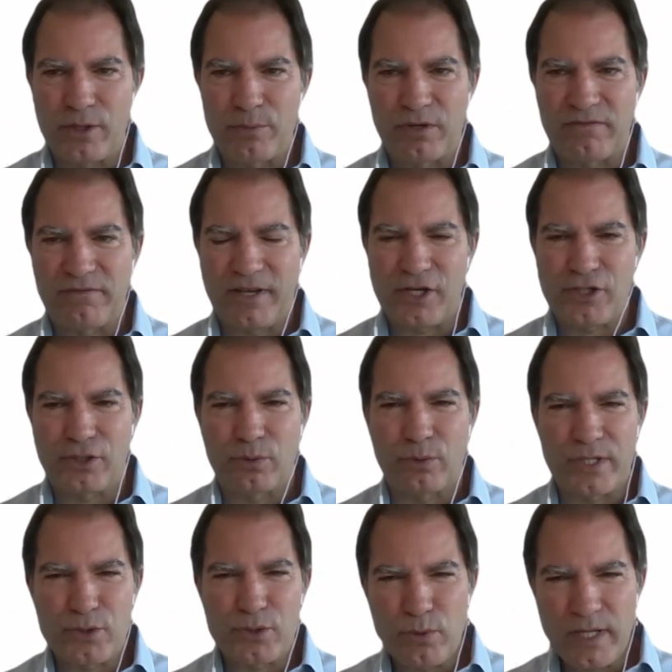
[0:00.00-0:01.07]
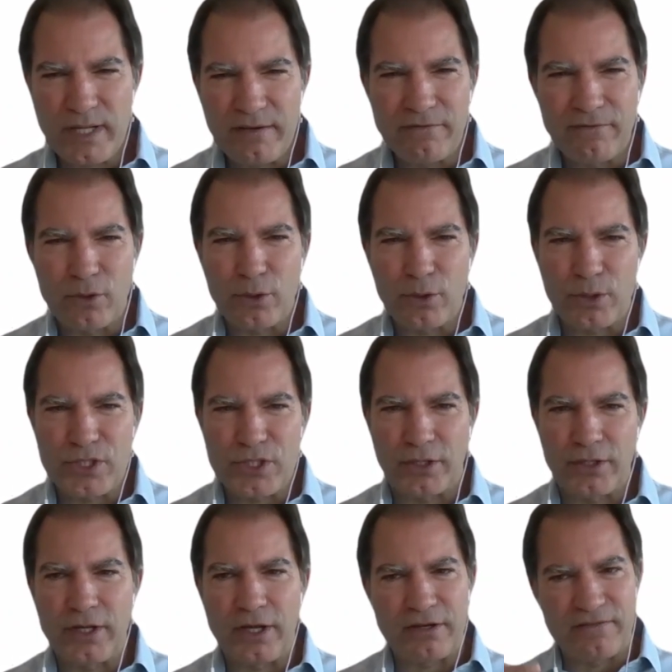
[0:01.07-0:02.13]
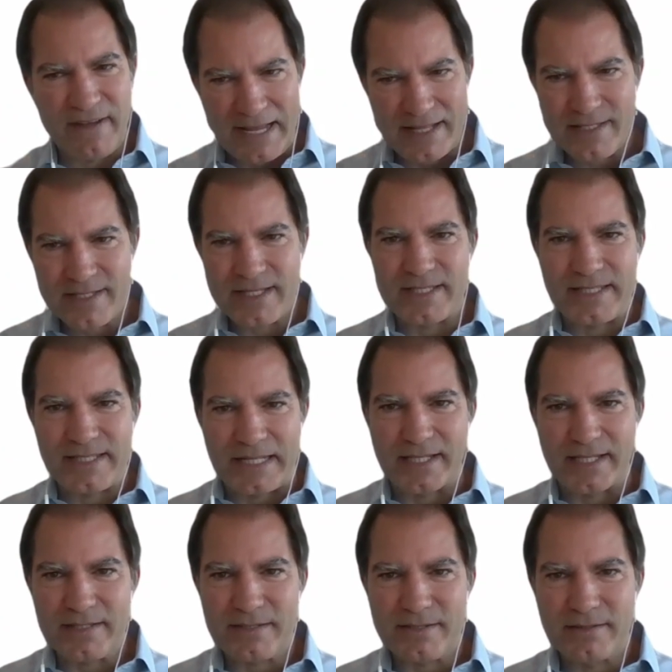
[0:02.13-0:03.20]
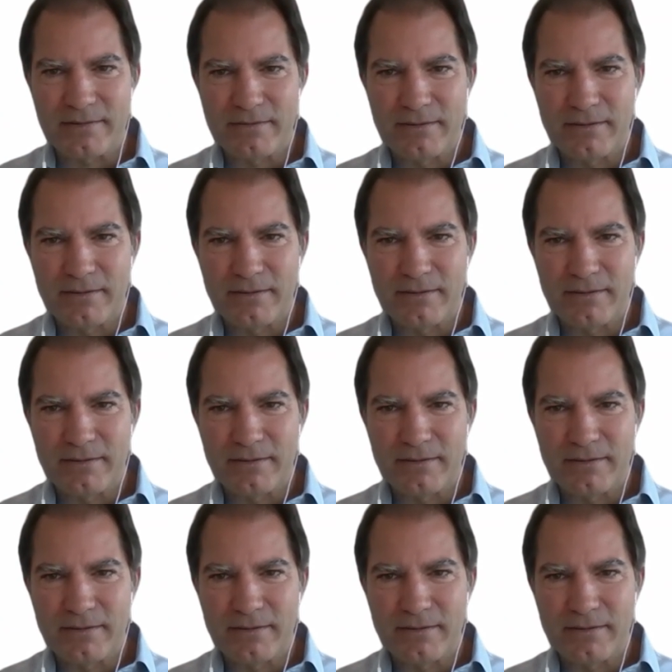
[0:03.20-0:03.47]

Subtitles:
the profession was really focused on advanced aesthetics,